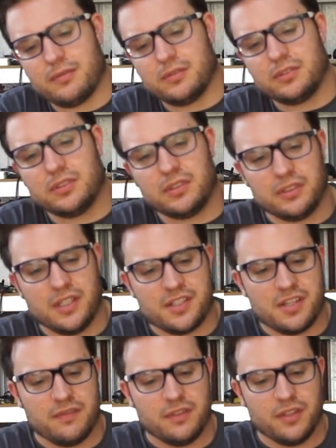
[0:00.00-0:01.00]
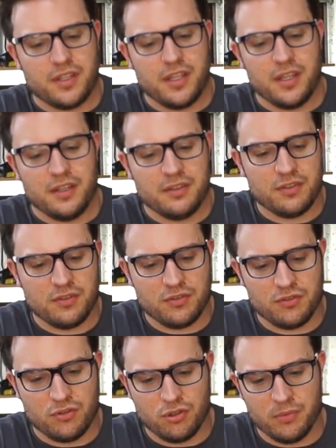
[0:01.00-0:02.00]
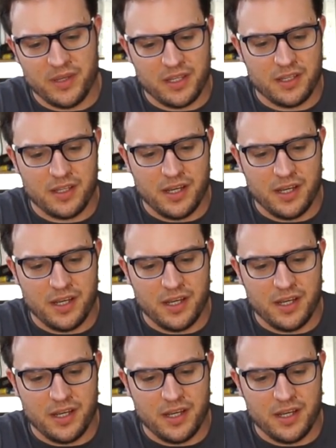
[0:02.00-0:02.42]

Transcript: oh, let's have a look here. Tormek